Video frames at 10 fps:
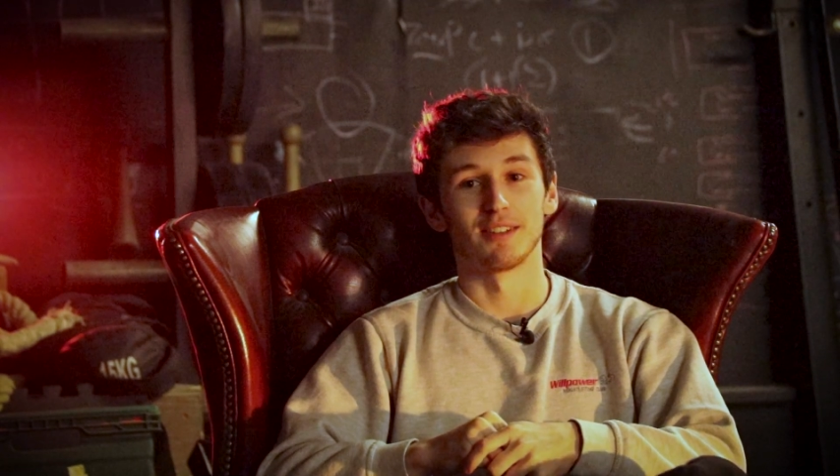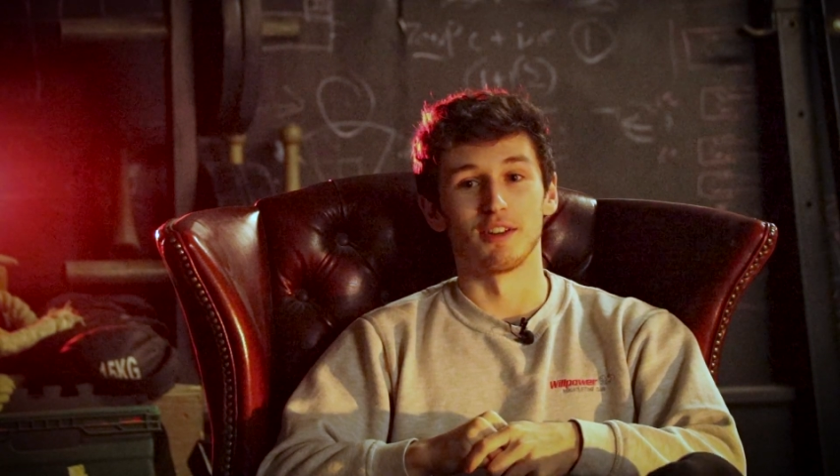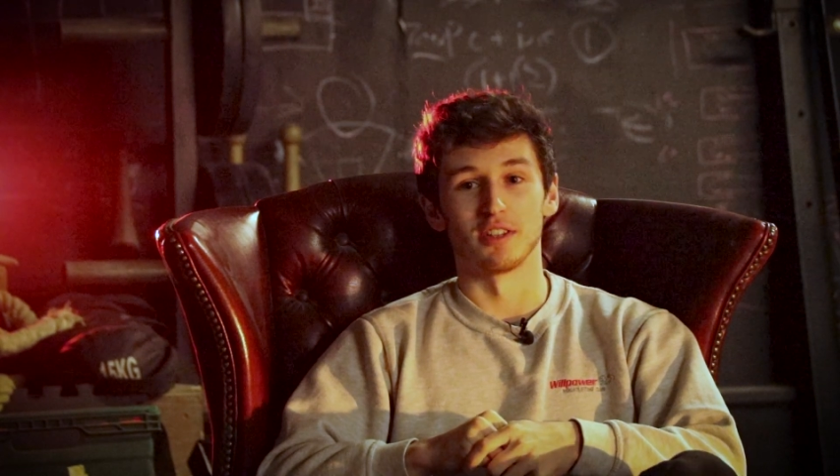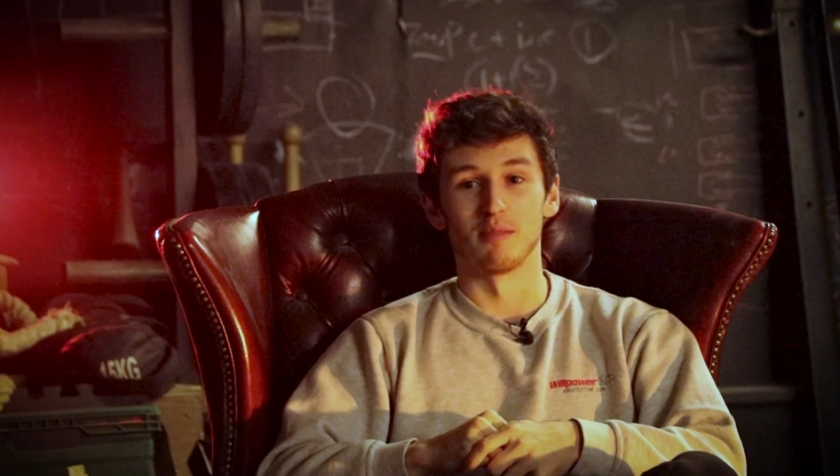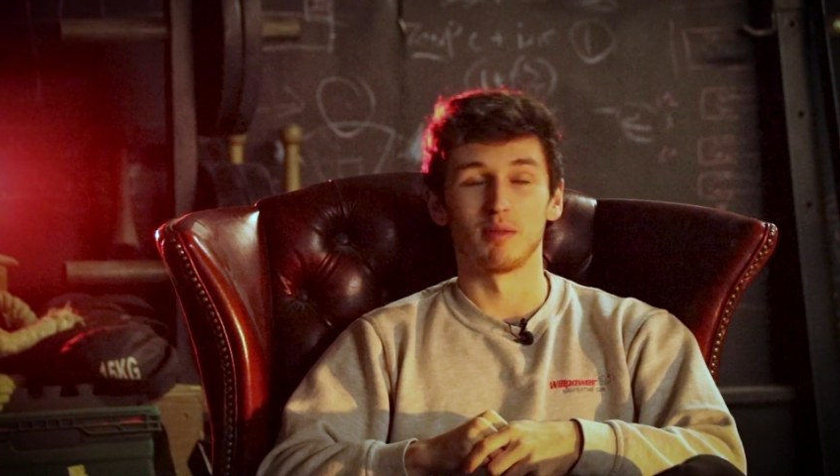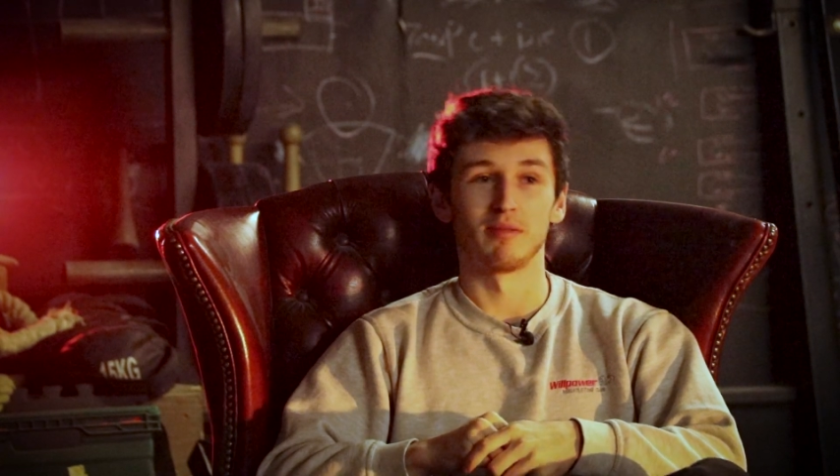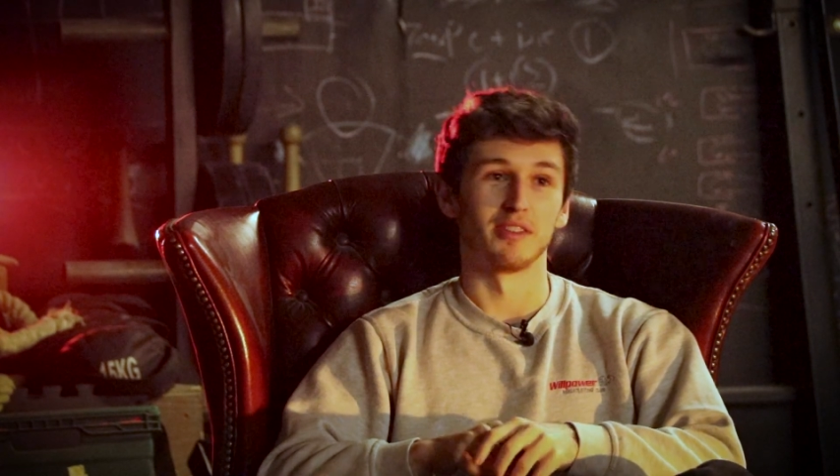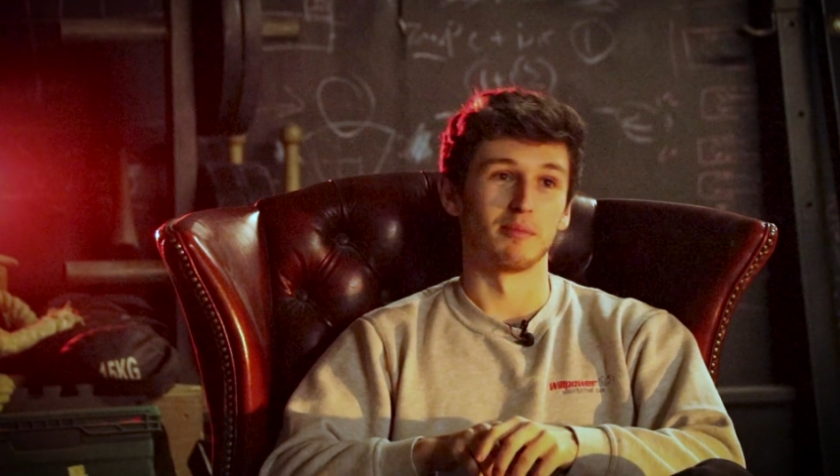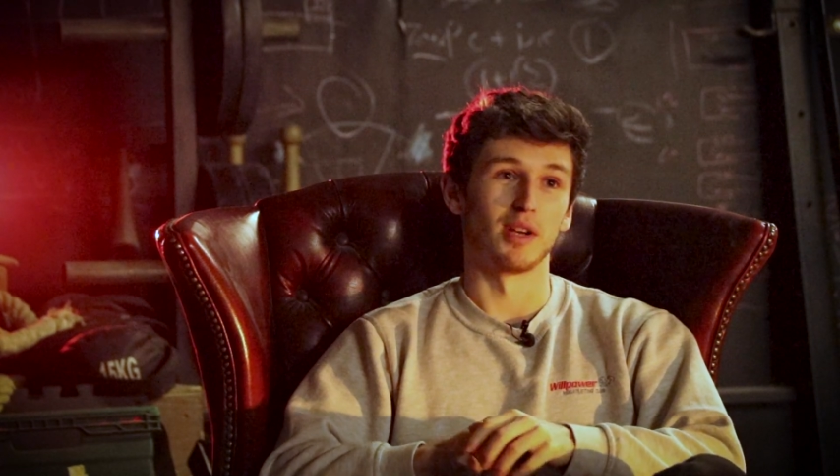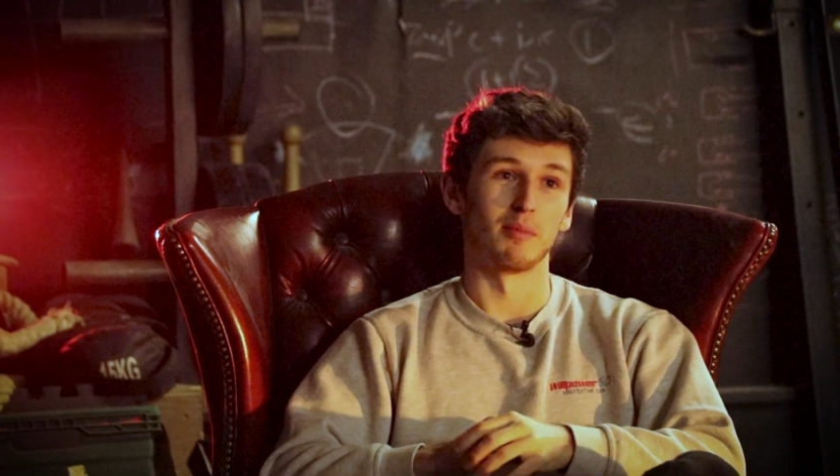I was in
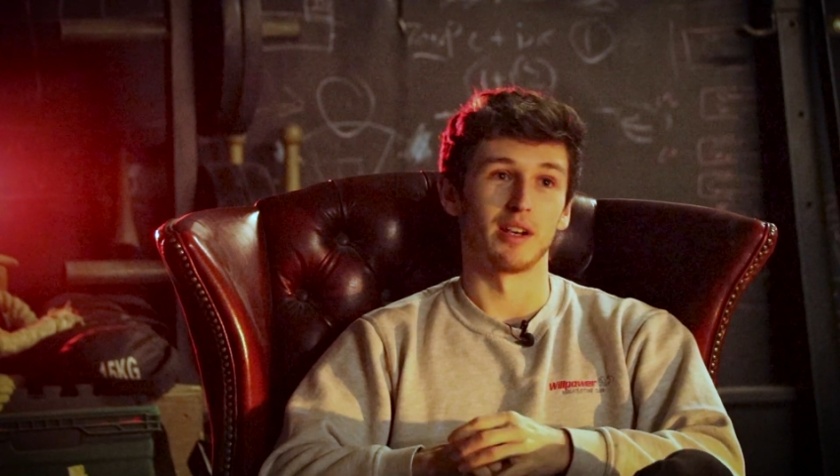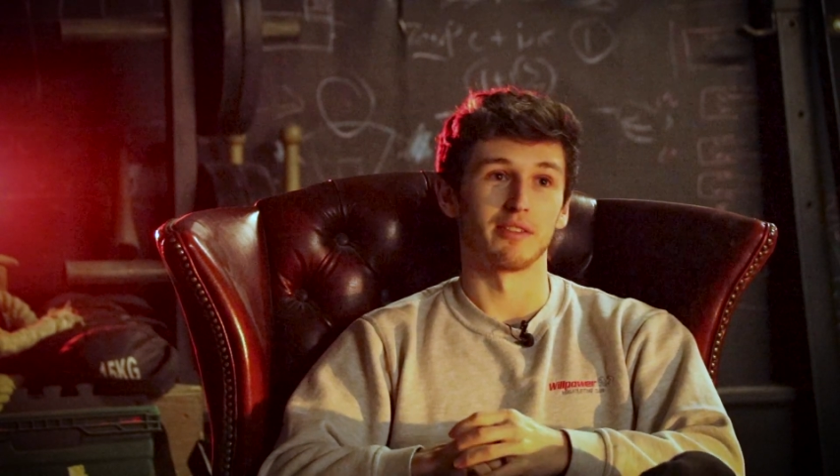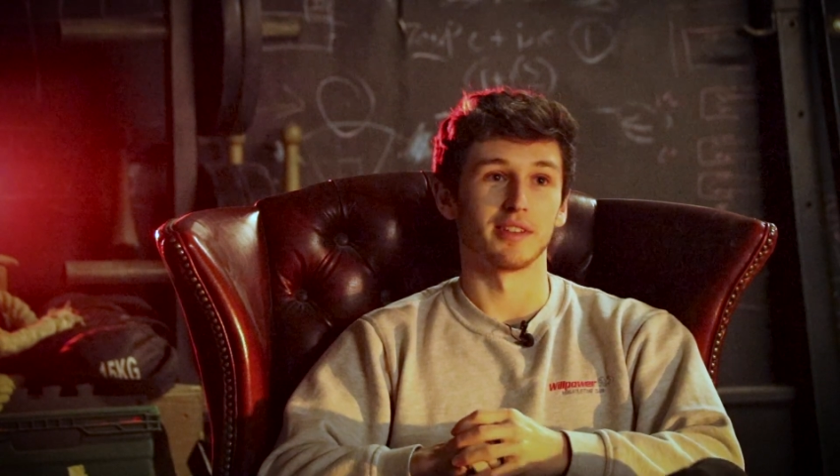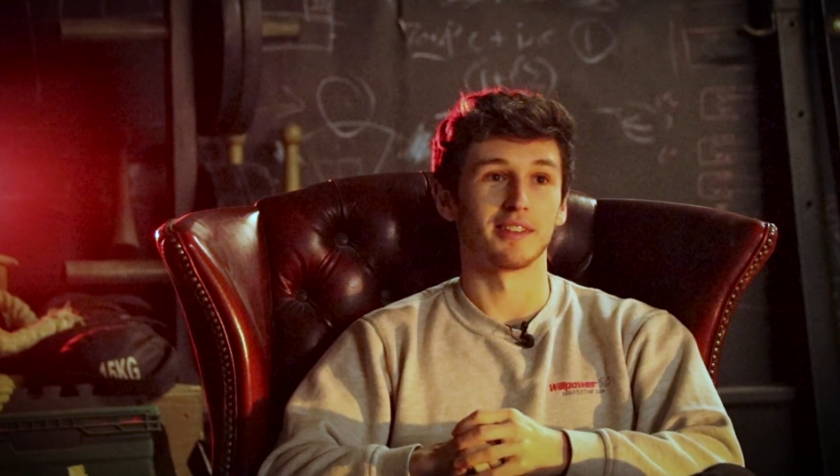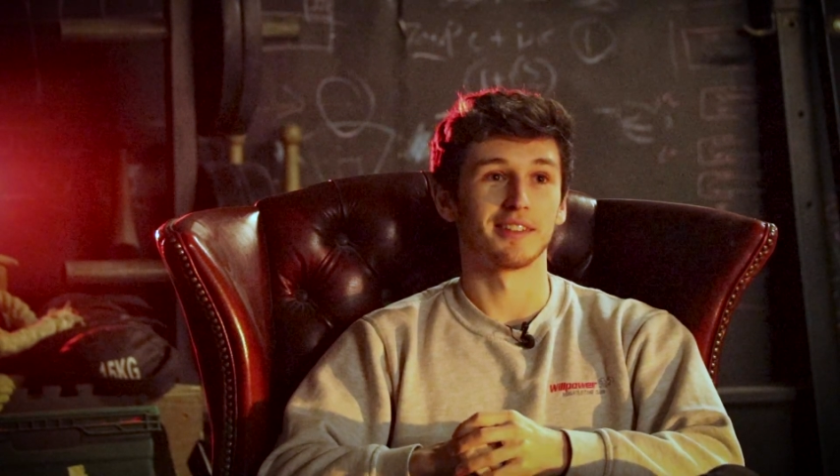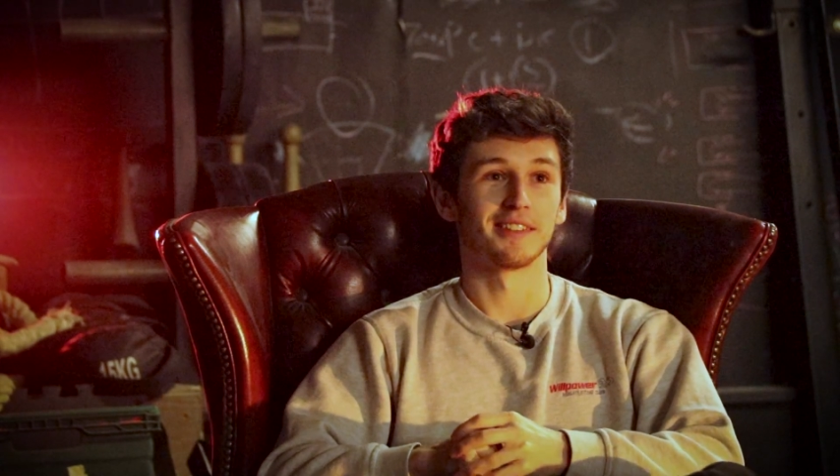the pub after.